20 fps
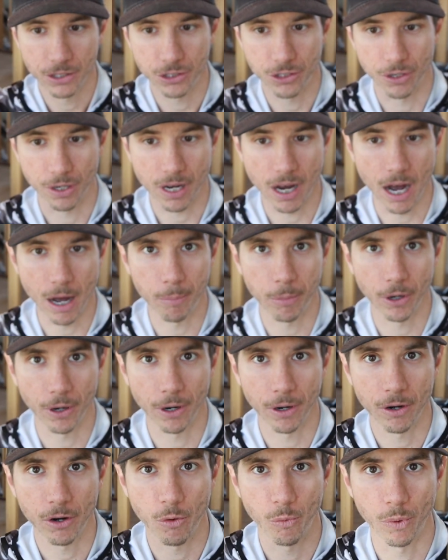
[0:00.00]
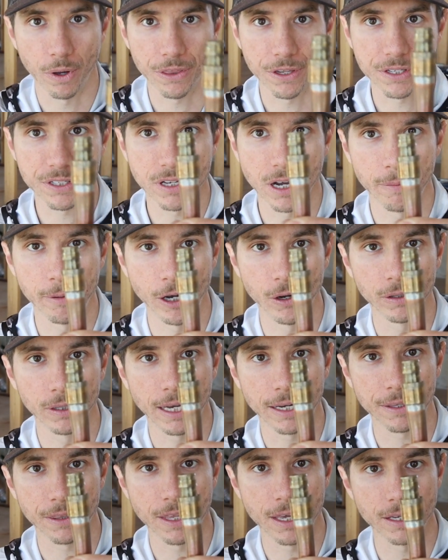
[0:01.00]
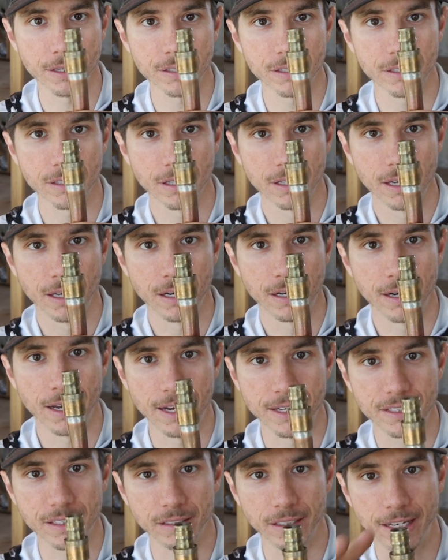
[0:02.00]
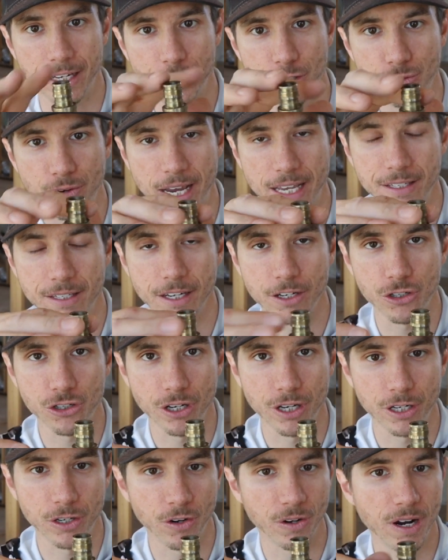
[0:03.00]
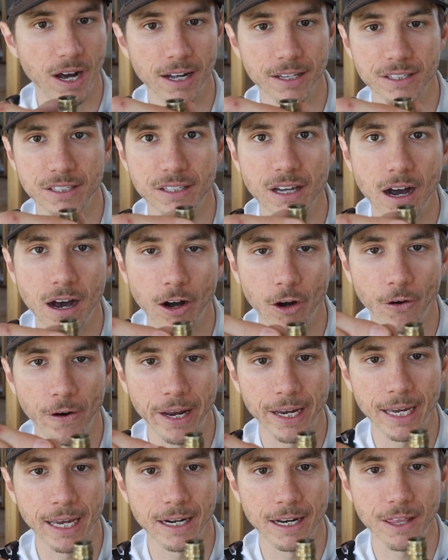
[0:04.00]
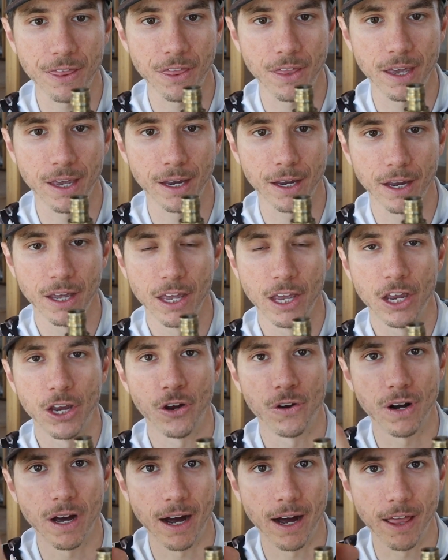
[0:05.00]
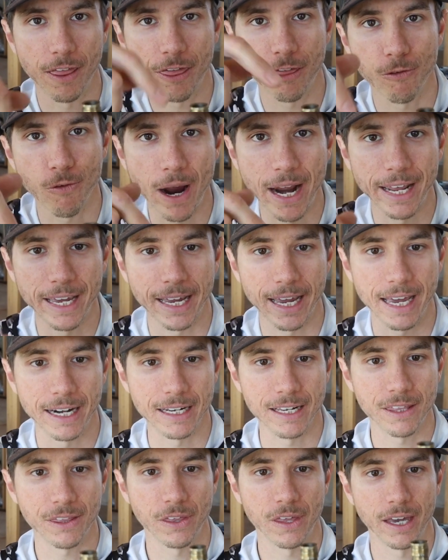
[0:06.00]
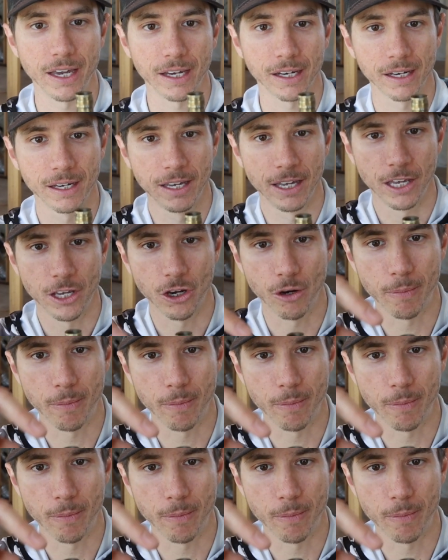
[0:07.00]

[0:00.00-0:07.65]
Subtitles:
to copper with a stub out like this. Nice clean transition. You're not soldering anything. You're not threading anything. You're